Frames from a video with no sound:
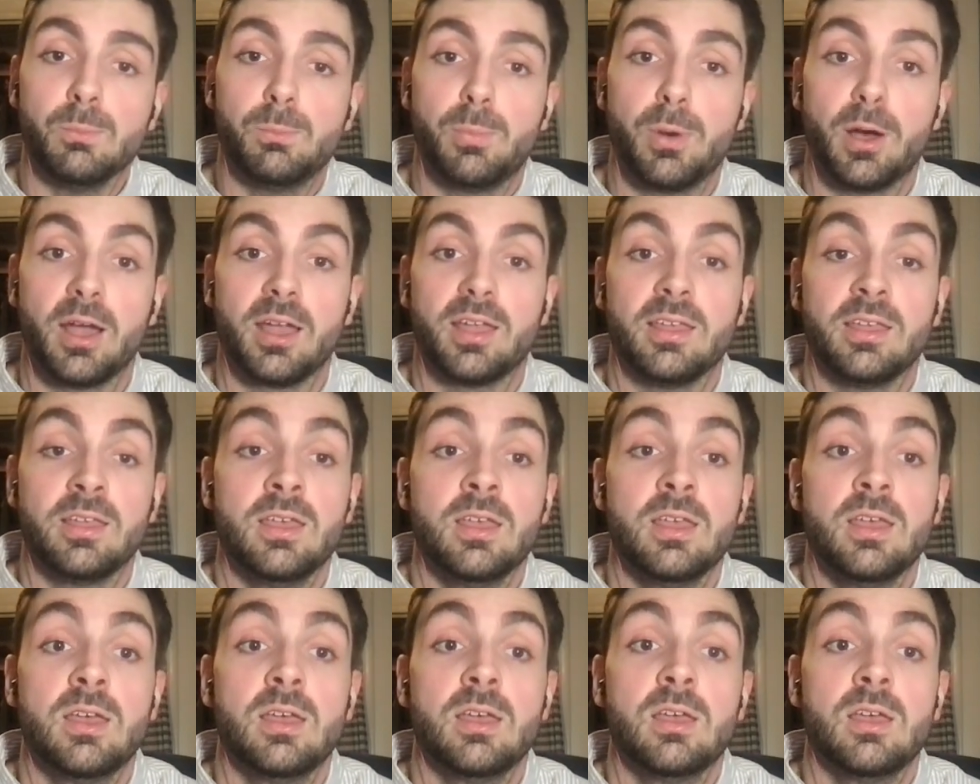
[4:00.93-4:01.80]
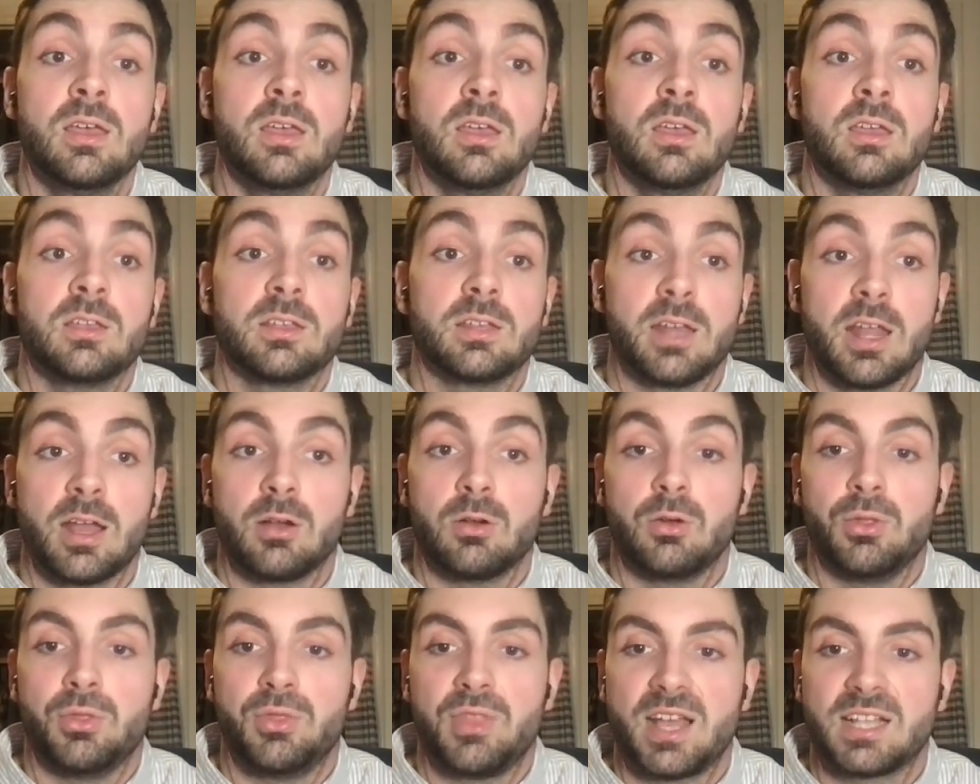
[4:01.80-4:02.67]
But you
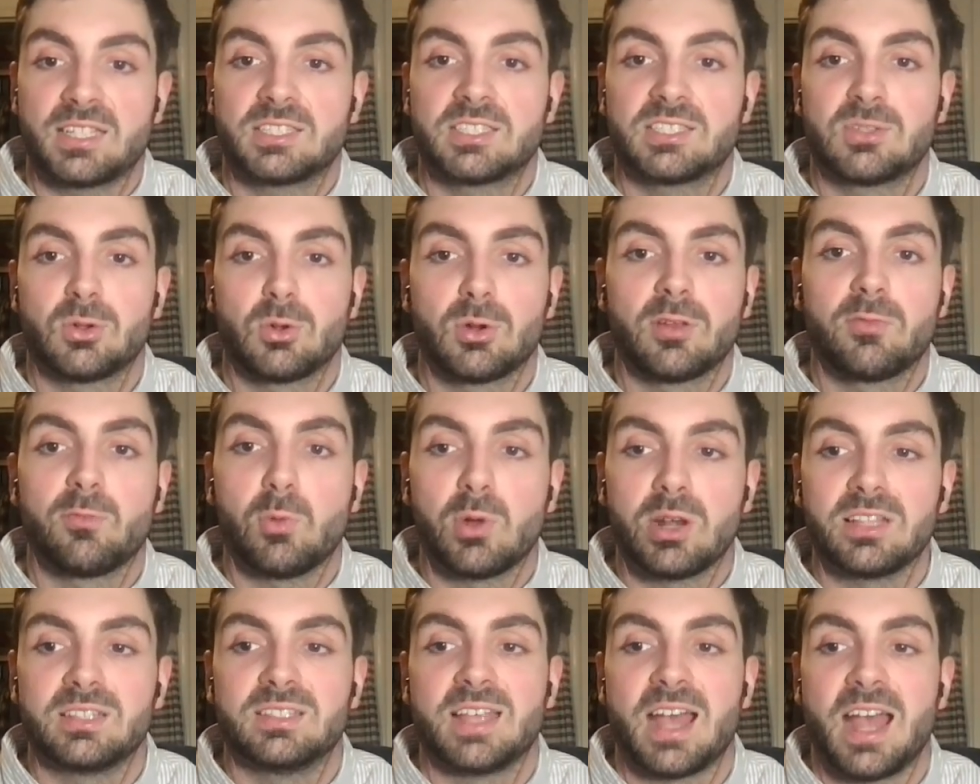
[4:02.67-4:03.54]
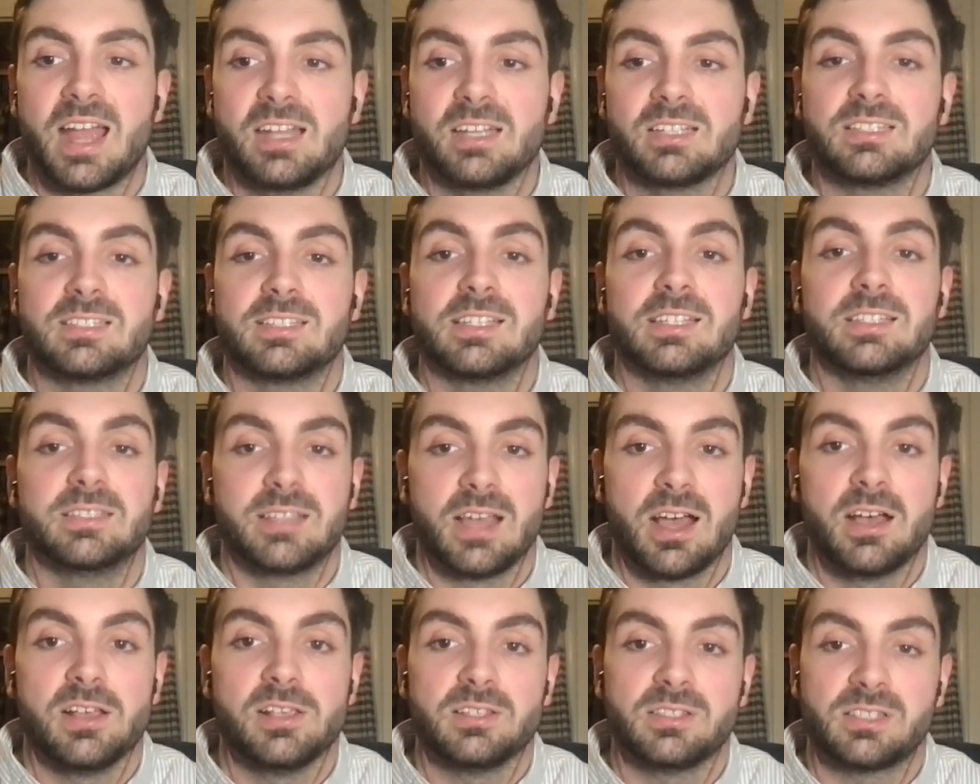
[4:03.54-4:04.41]
know, that's sort of what a dynasty
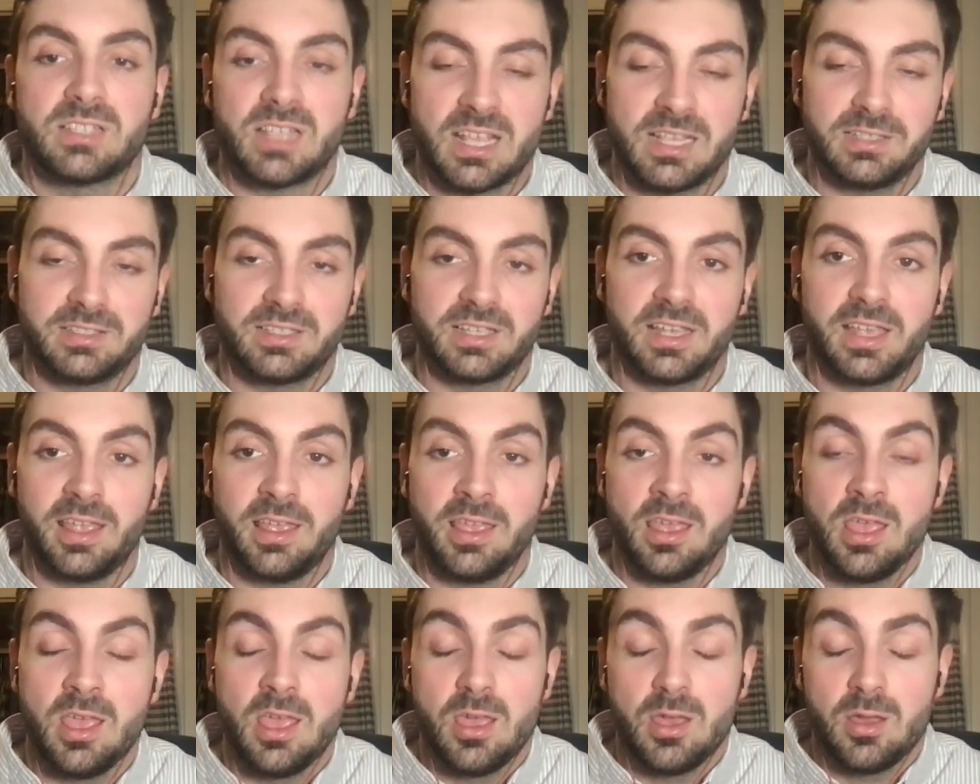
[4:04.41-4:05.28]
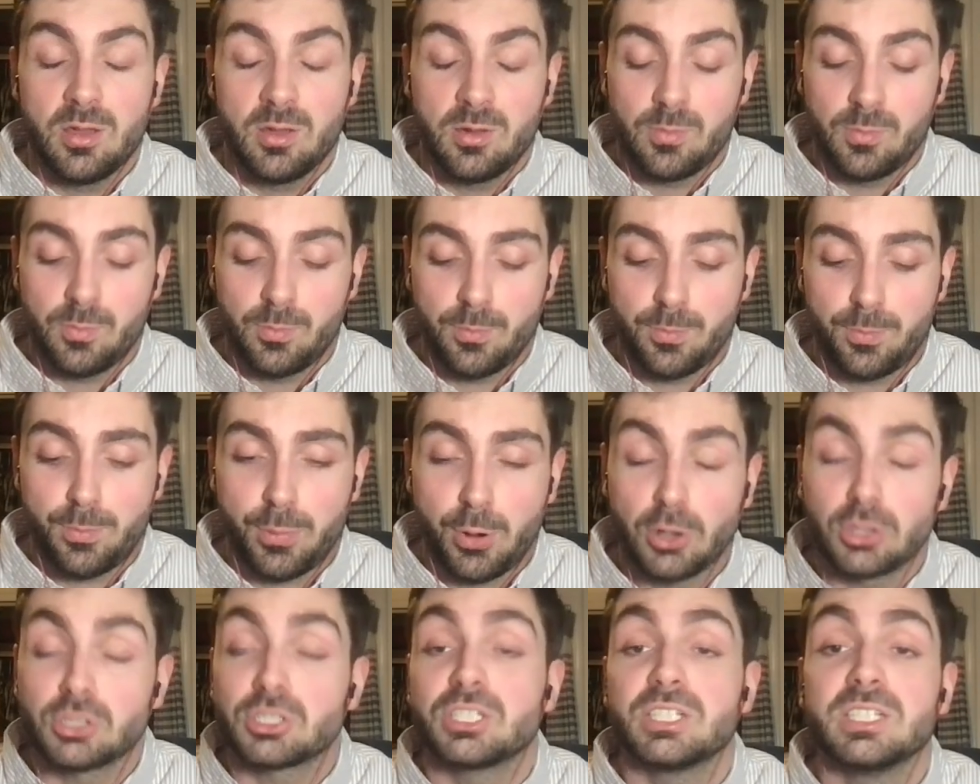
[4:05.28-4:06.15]
does is it
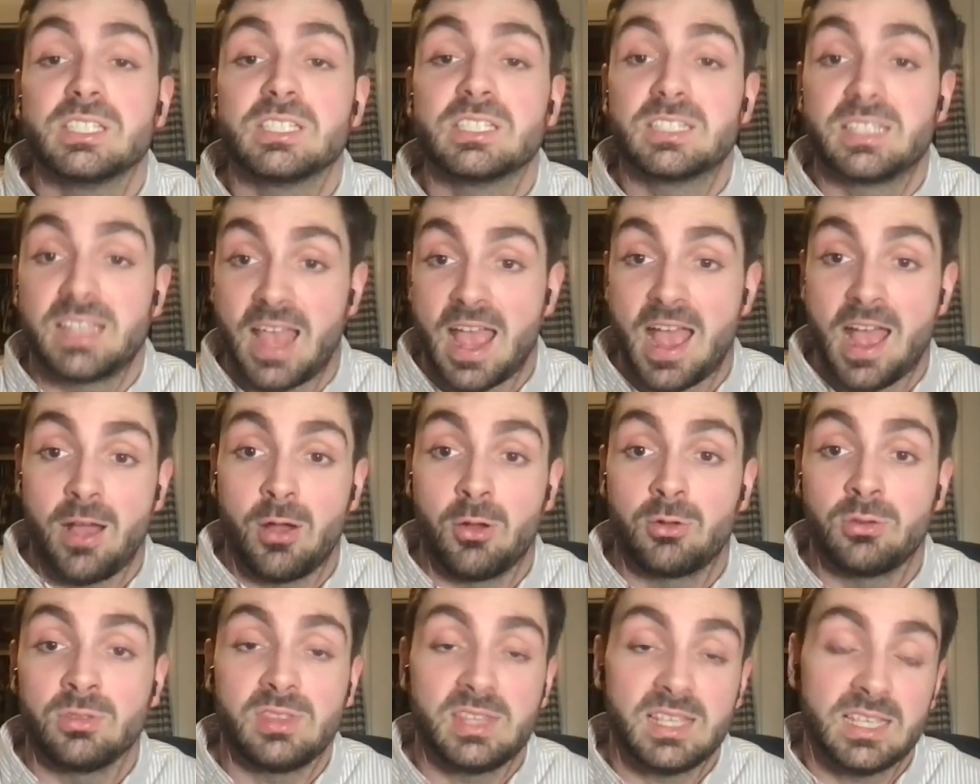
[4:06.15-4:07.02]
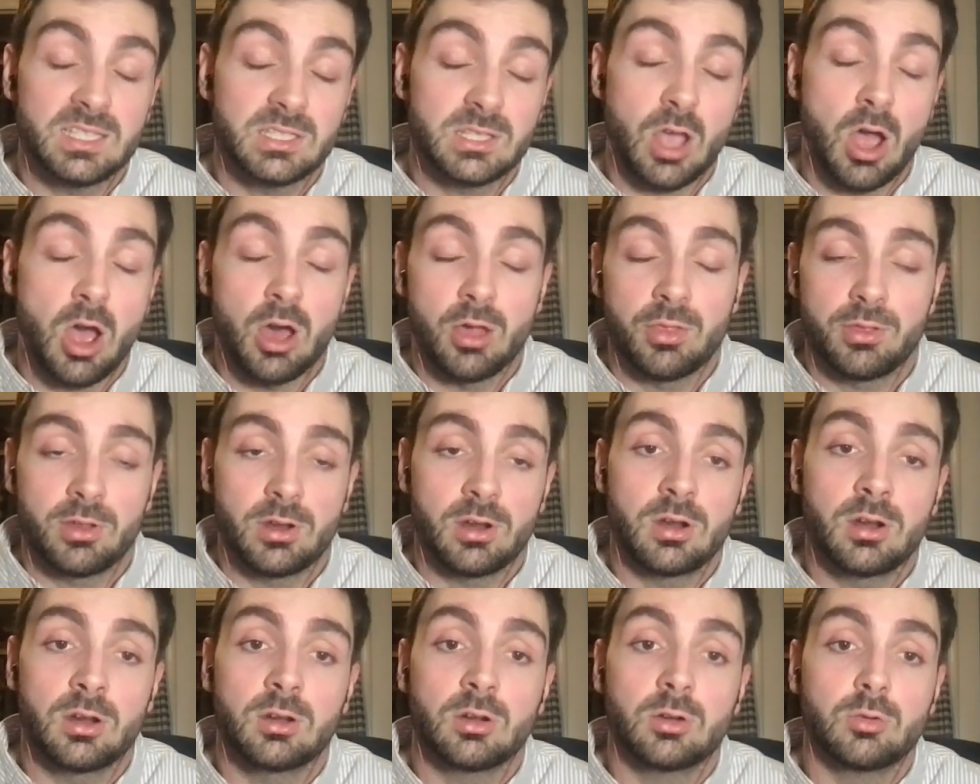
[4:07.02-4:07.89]
pushes down these
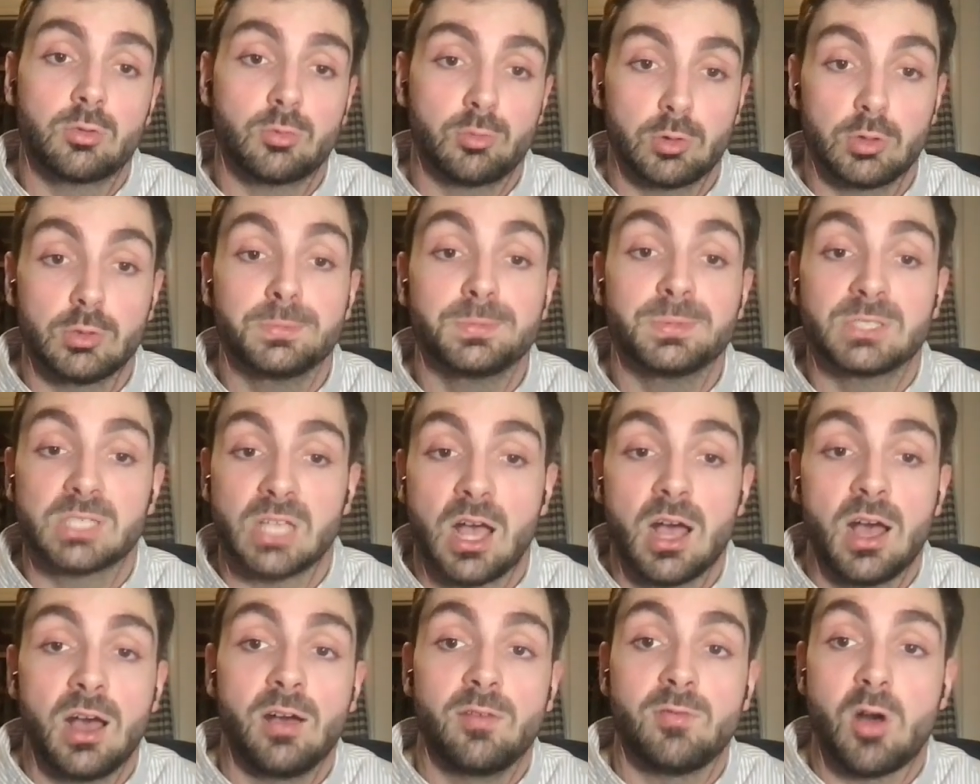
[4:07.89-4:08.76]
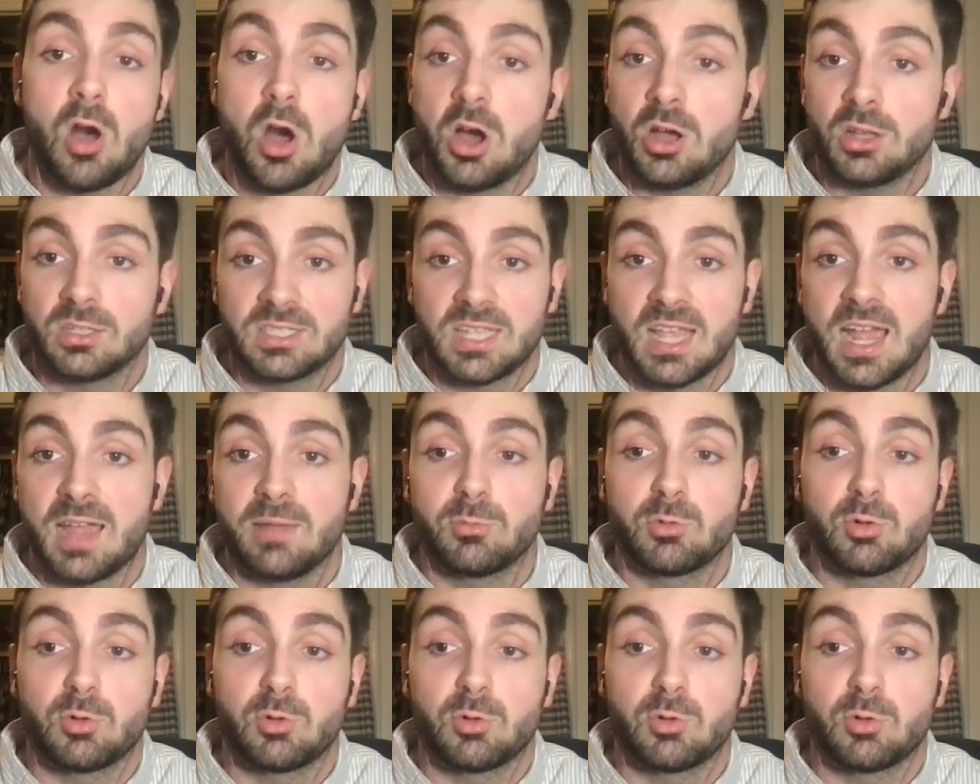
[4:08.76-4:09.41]
other groups of all-time